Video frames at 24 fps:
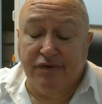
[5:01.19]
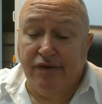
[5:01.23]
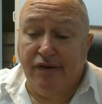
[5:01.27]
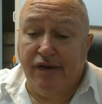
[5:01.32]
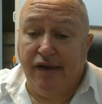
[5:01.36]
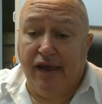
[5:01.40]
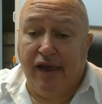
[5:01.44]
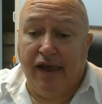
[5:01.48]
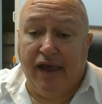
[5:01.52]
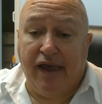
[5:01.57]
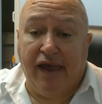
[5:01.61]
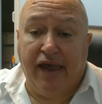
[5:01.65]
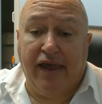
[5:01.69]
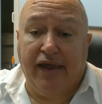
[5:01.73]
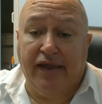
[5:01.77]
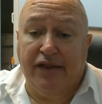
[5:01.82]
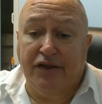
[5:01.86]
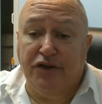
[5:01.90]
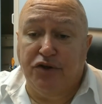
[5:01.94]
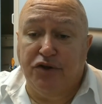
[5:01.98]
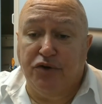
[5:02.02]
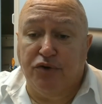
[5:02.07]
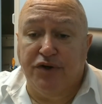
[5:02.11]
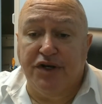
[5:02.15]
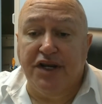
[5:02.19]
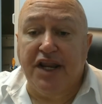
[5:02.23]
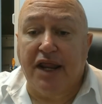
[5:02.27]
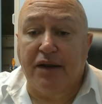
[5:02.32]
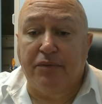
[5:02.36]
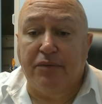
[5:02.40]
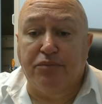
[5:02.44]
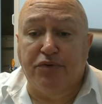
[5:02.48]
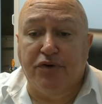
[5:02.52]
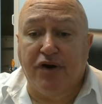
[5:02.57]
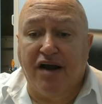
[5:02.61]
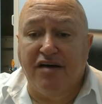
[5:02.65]
and your net
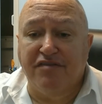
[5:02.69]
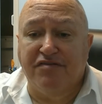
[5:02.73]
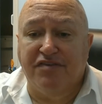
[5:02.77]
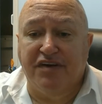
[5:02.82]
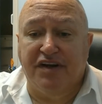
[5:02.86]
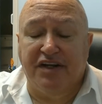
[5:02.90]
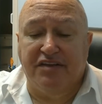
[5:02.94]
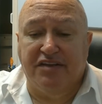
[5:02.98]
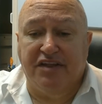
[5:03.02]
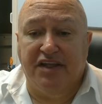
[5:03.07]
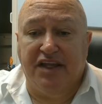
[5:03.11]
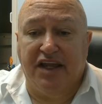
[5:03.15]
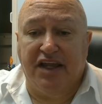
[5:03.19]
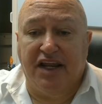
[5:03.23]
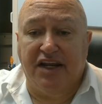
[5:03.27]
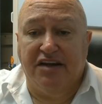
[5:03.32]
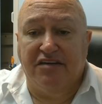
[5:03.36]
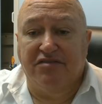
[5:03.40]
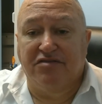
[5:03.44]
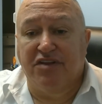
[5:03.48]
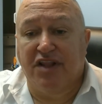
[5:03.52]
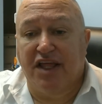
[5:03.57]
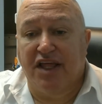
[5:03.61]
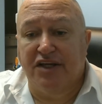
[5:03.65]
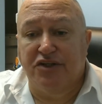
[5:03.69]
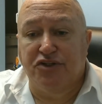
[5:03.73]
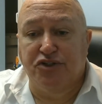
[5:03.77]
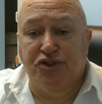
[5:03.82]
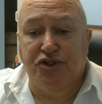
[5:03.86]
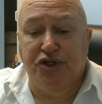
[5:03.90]
profit at the end of last